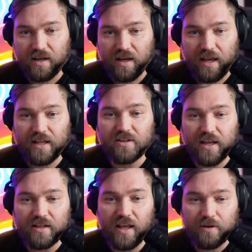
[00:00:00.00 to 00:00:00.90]

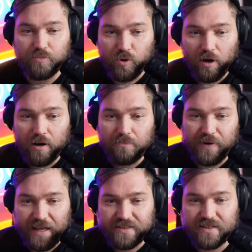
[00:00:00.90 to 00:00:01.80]
in pure
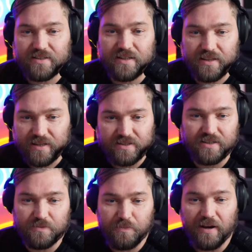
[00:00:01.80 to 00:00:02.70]
complexity. This
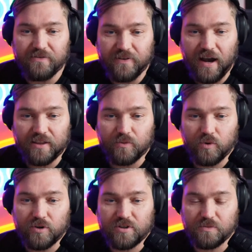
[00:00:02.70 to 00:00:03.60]
is by far the
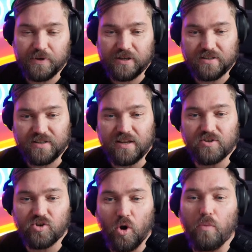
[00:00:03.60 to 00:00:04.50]
worst because there's
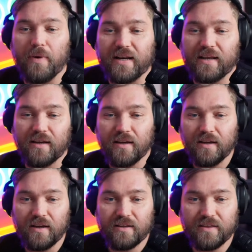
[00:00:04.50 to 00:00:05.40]
so many
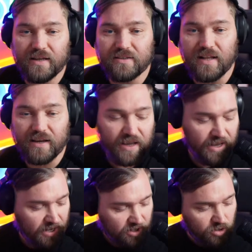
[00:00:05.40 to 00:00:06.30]
things. Like
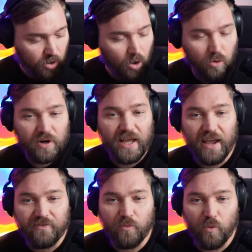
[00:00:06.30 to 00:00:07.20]
you only
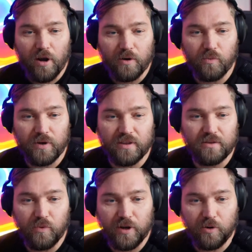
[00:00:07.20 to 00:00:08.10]
ever work with
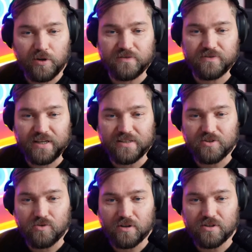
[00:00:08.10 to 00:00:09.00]
recursive data
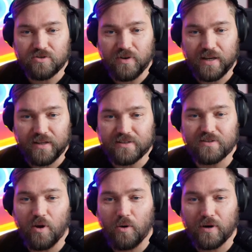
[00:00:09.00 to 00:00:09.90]
structures, right?
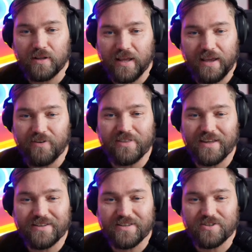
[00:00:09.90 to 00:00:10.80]

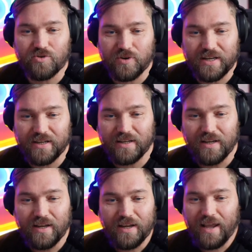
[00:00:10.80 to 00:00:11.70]
Everything's a tree,
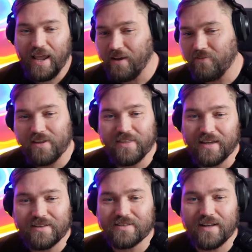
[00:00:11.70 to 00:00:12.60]

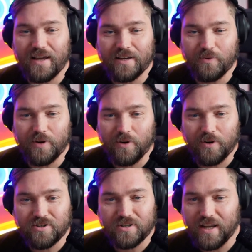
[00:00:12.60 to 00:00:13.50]
everything's like
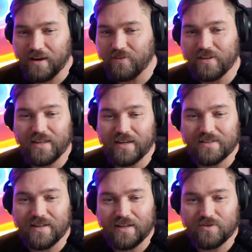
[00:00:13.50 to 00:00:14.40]
recursion, everything
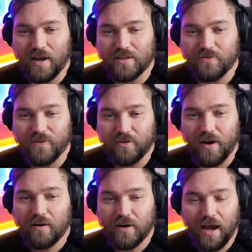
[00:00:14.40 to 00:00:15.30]
is like trying to figure
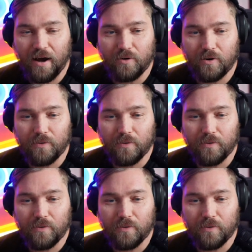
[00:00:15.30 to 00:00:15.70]
out how